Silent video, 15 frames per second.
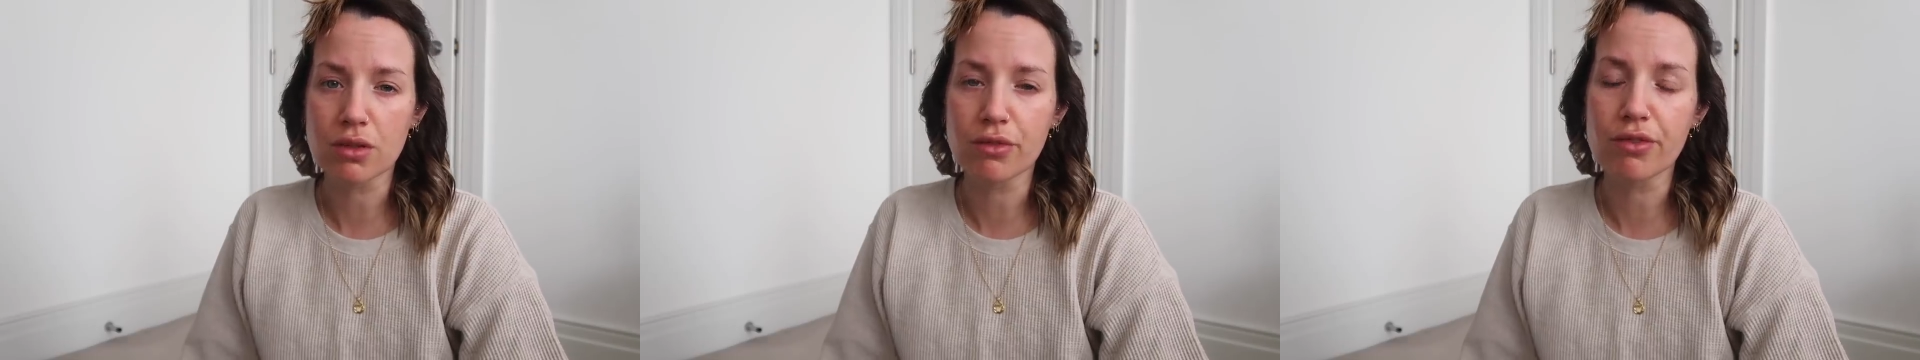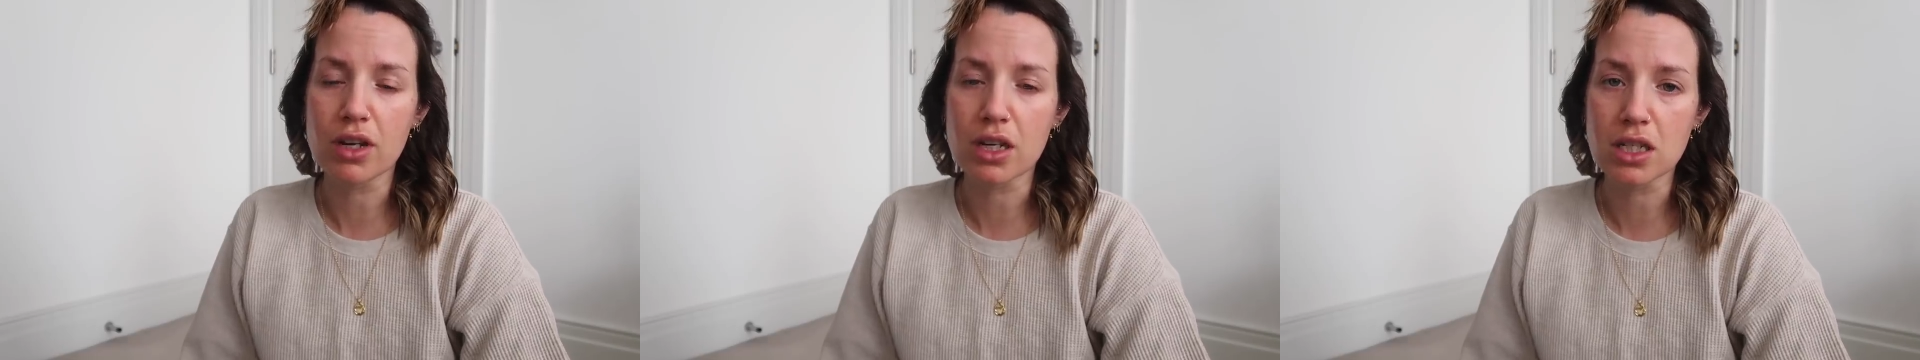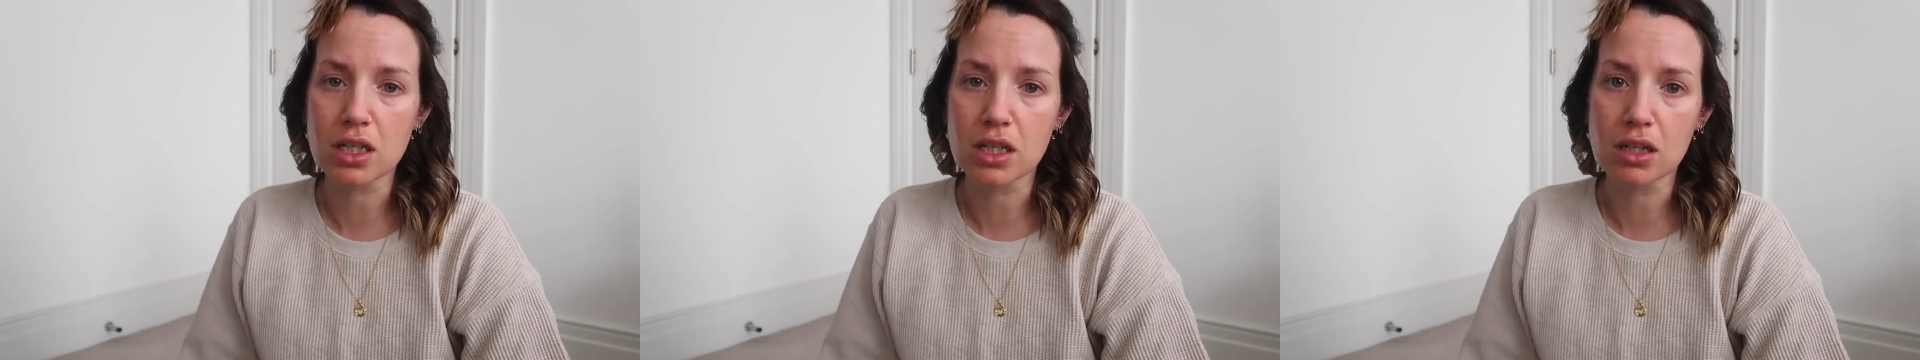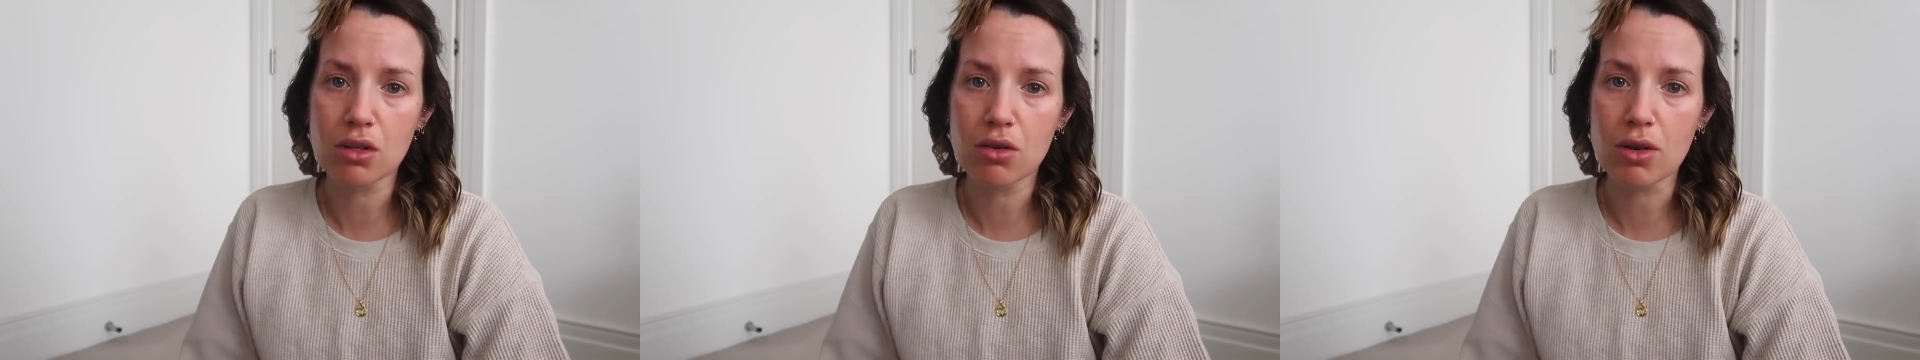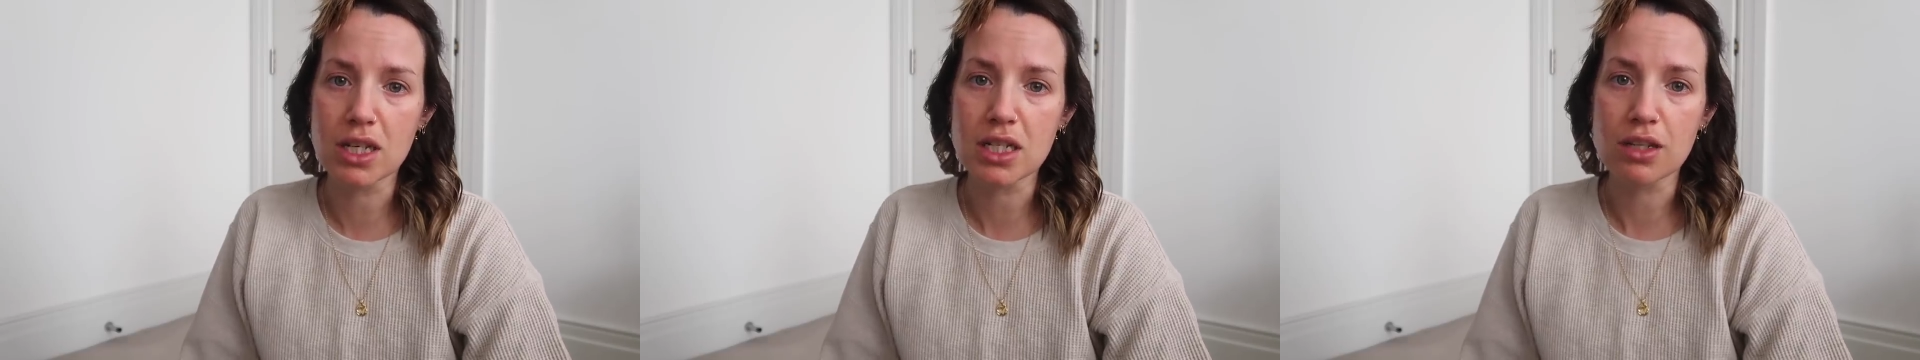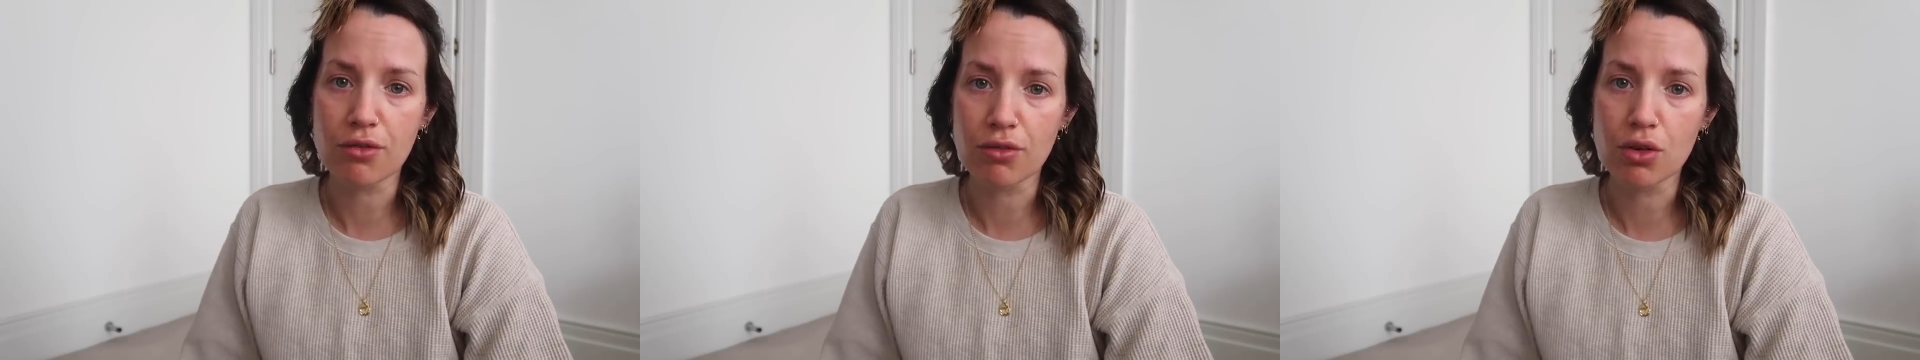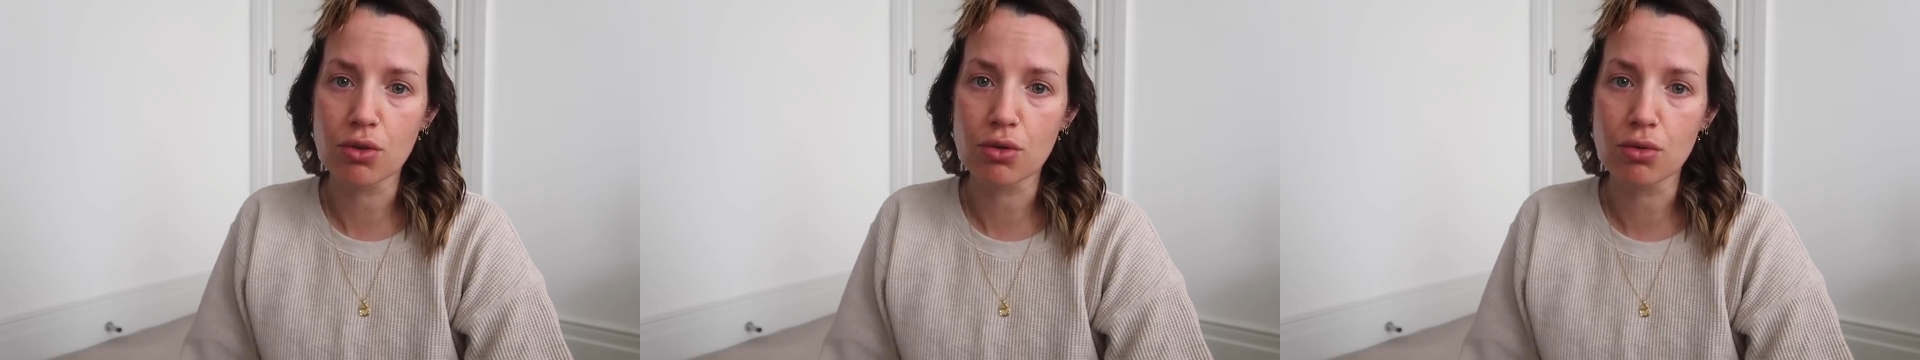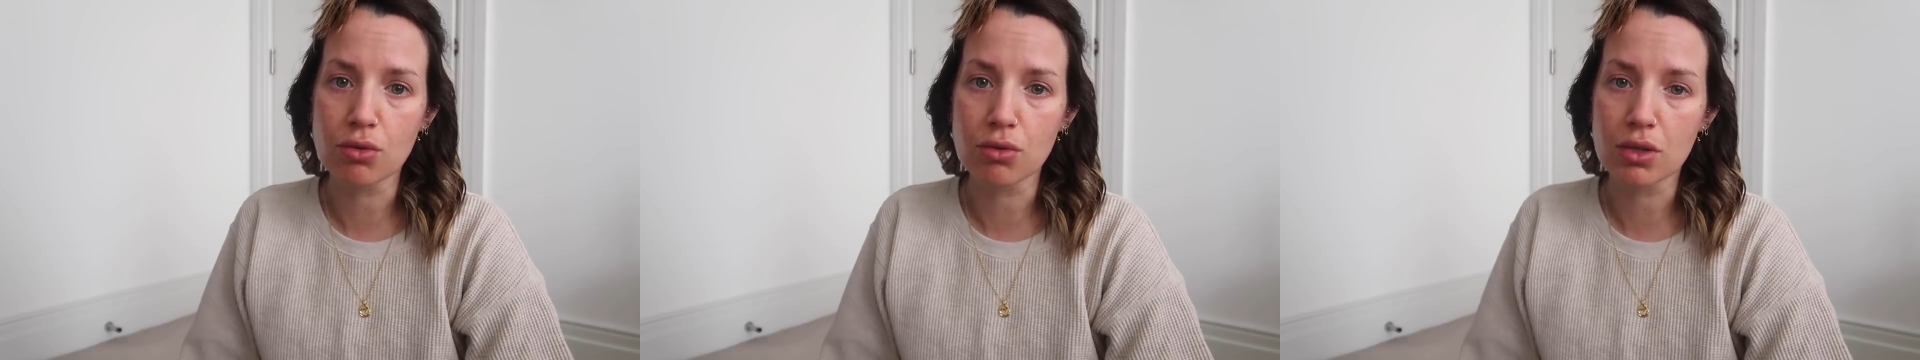I find it quite
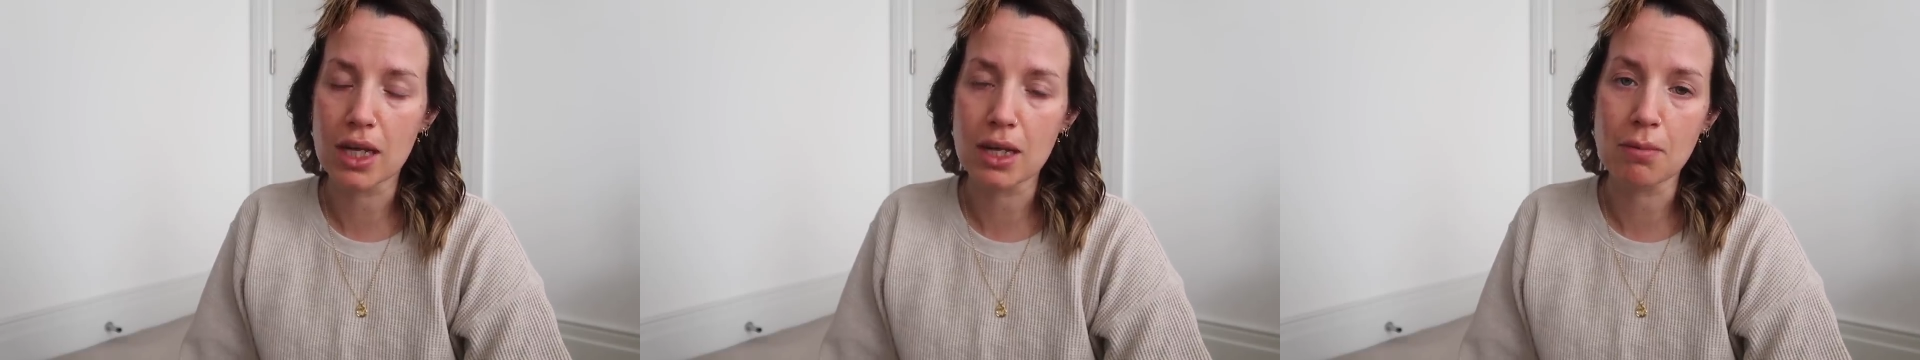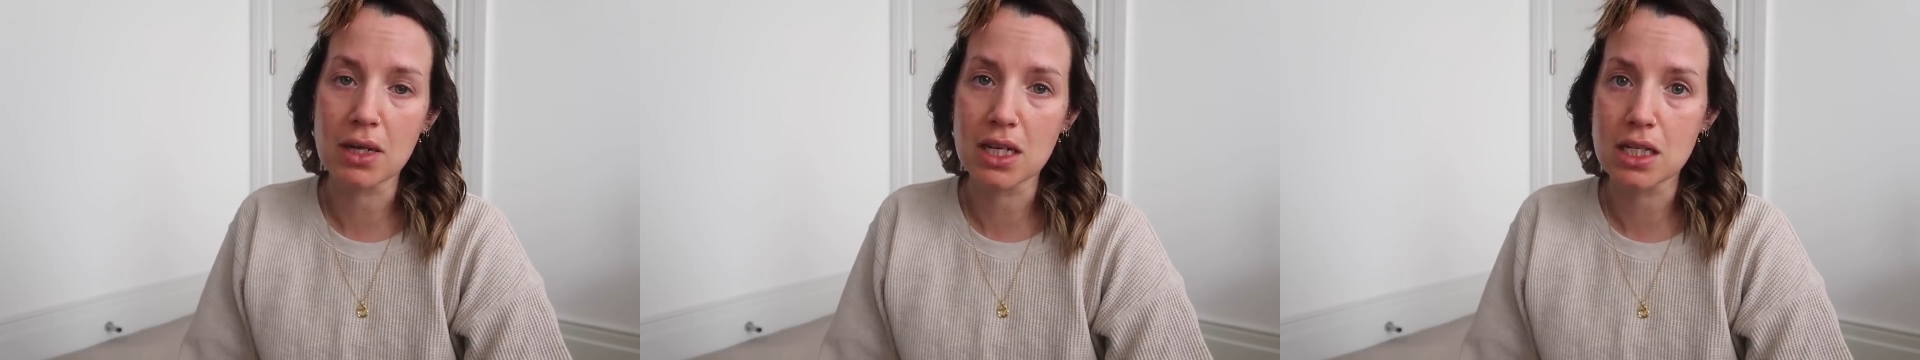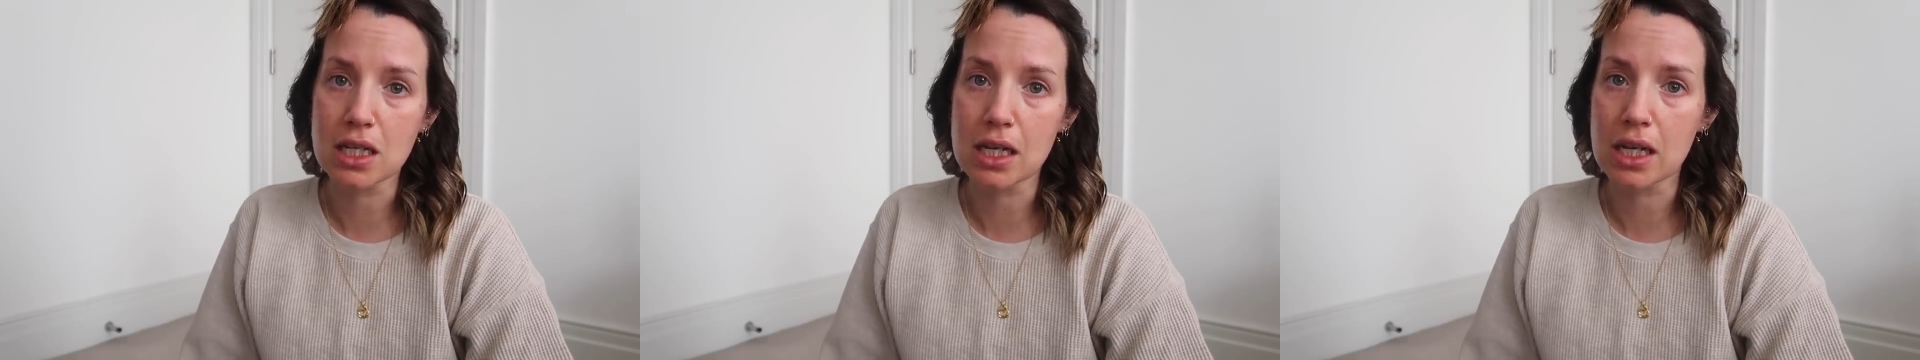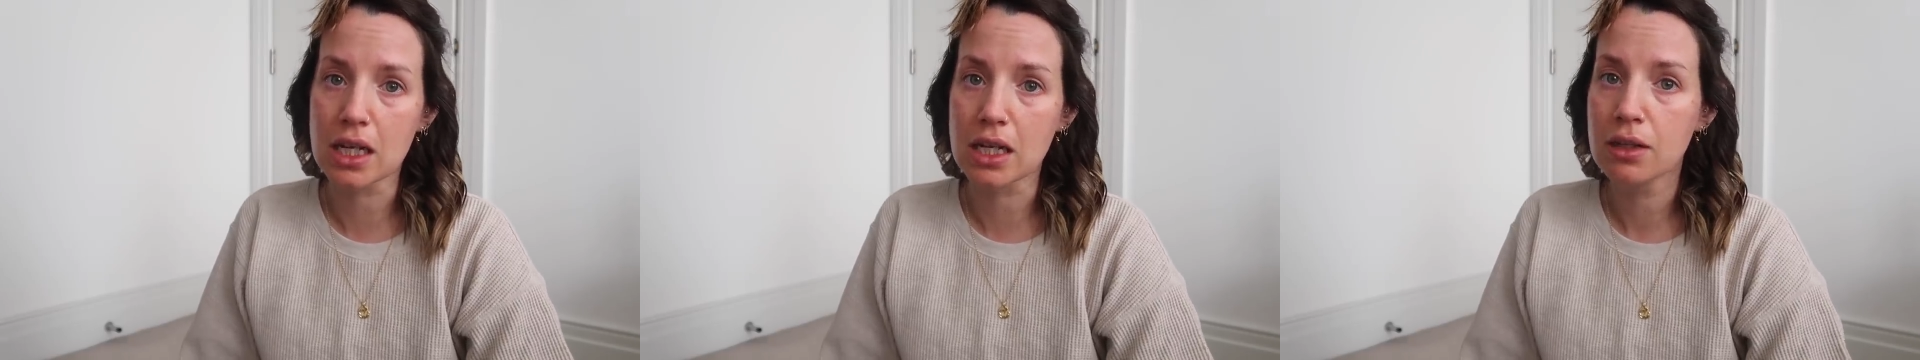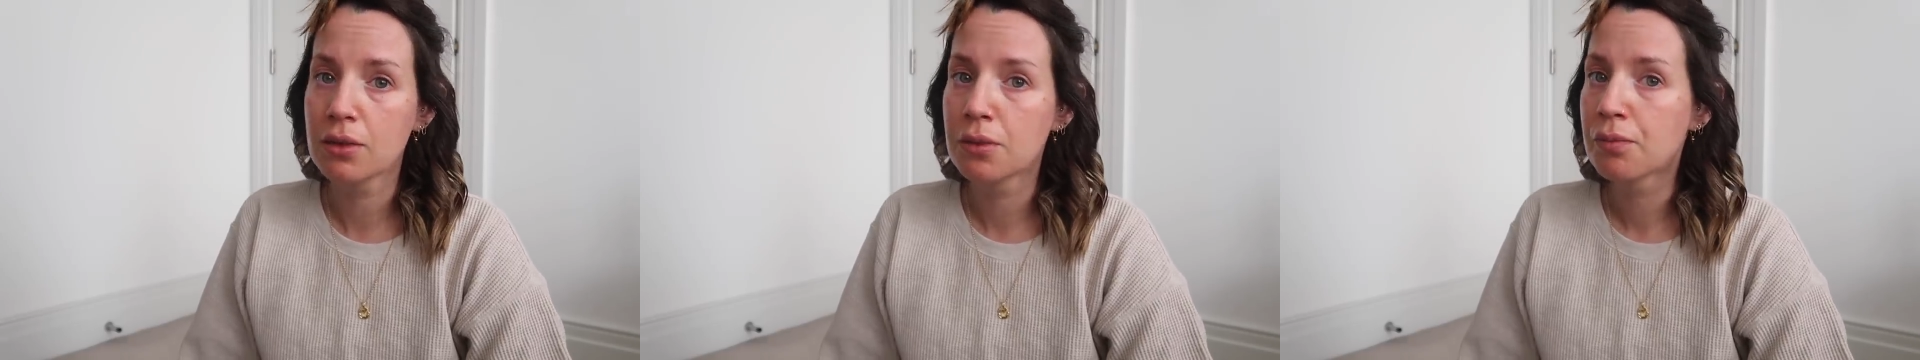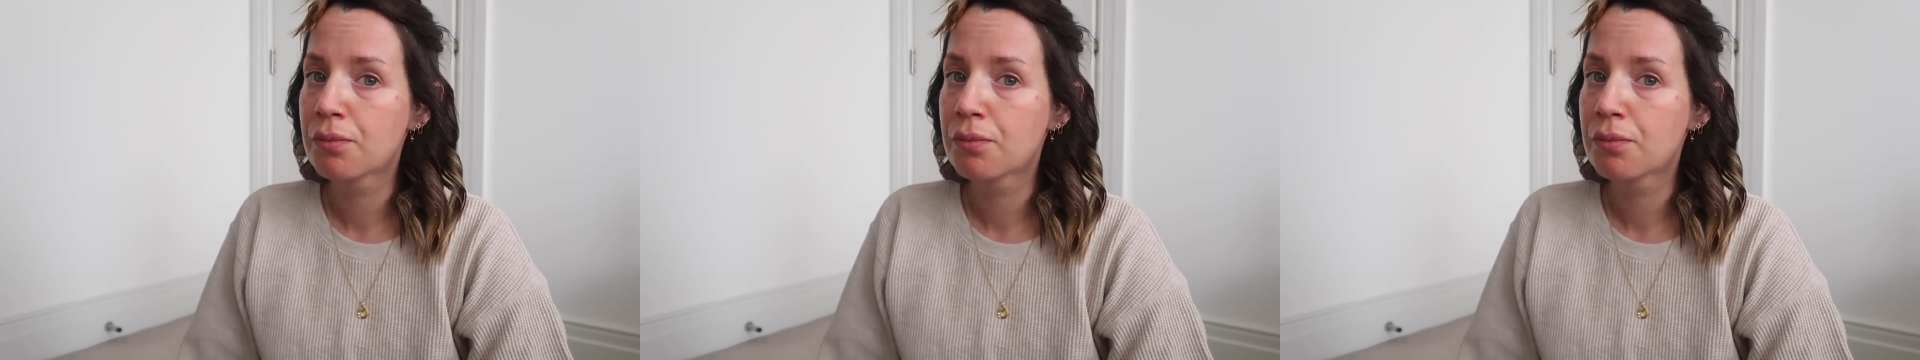difficult, like mentally.